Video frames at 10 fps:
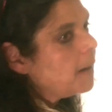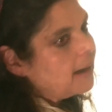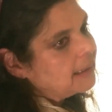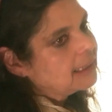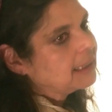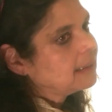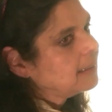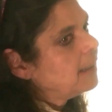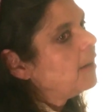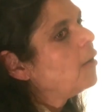But
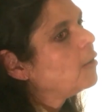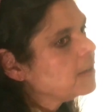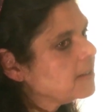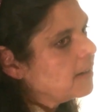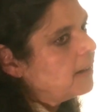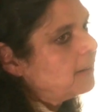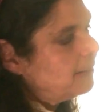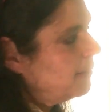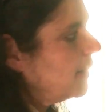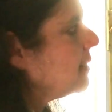
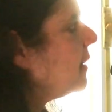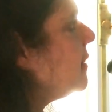also, as I